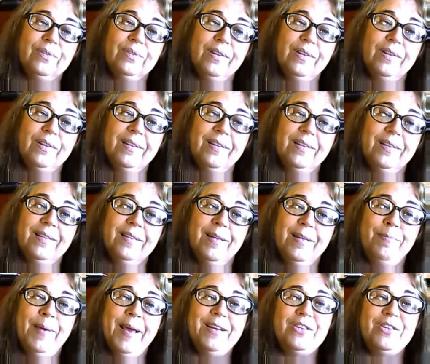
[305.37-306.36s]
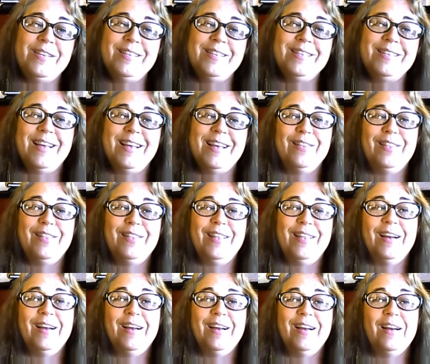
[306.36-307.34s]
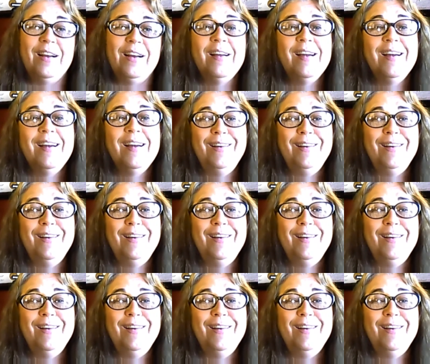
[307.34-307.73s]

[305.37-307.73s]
the patients out there who